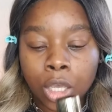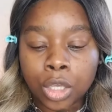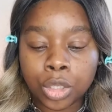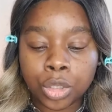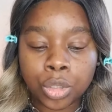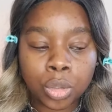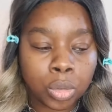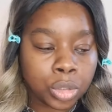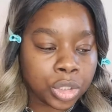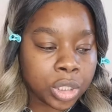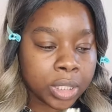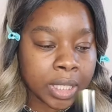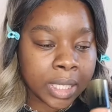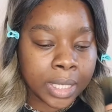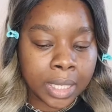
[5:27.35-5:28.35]

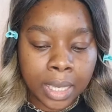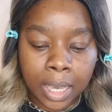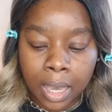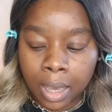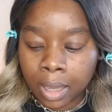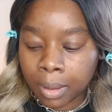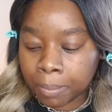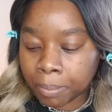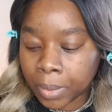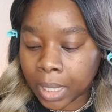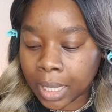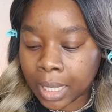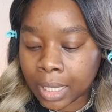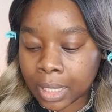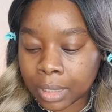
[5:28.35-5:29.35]
Usually
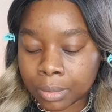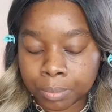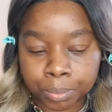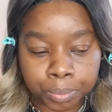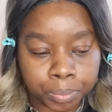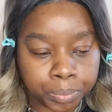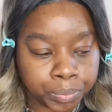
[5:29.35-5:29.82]
in